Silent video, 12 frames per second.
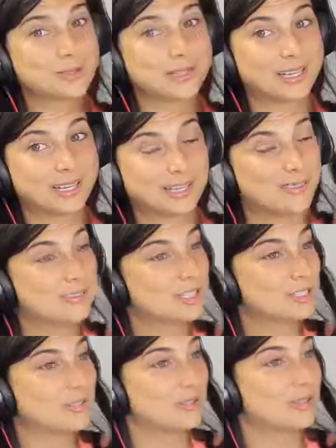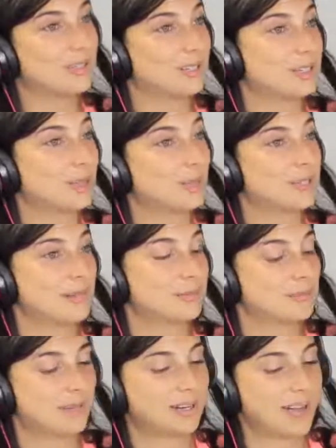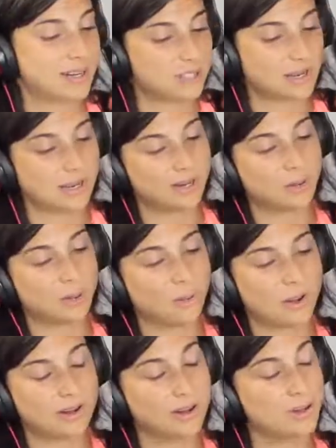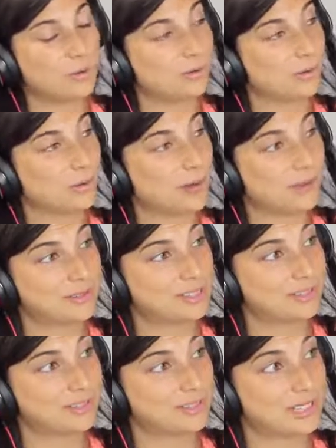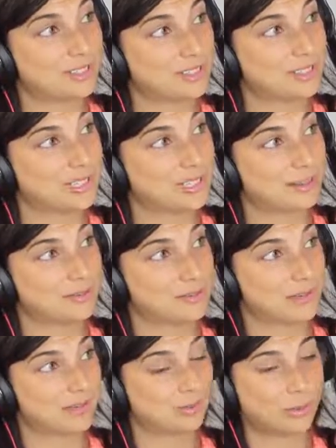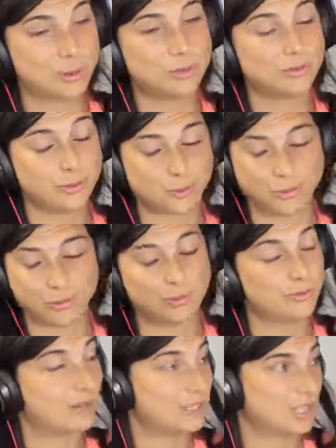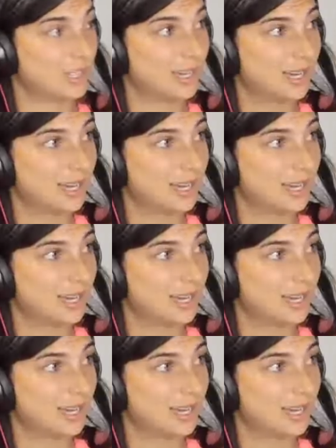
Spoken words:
Rica, even just for a 2-year time span, I tried one new fruit every single day in just that time span. One new fruit, one new veggie.